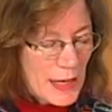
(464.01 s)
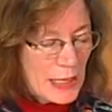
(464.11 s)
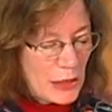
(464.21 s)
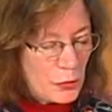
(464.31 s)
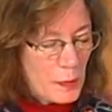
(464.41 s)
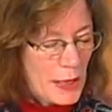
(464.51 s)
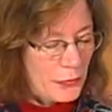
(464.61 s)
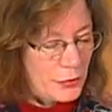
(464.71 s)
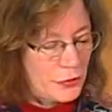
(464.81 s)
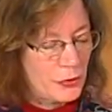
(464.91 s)
Each
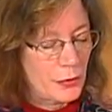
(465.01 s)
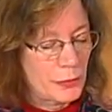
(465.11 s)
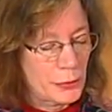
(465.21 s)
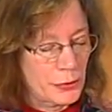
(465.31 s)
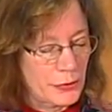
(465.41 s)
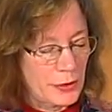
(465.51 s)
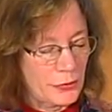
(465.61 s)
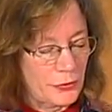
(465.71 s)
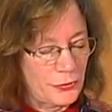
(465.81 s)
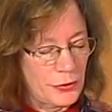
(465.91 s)
passage in Humboldt
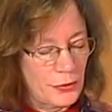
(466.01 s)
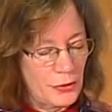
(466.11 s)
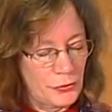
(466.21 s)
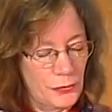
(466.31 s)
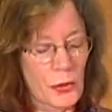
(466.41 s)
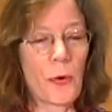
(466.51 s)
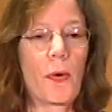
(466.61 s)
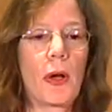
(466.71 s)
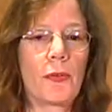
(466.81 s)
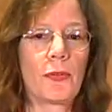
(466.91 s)
is a series of
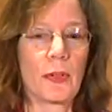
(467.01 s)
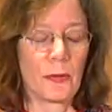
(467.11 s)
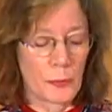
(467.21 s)
crossings,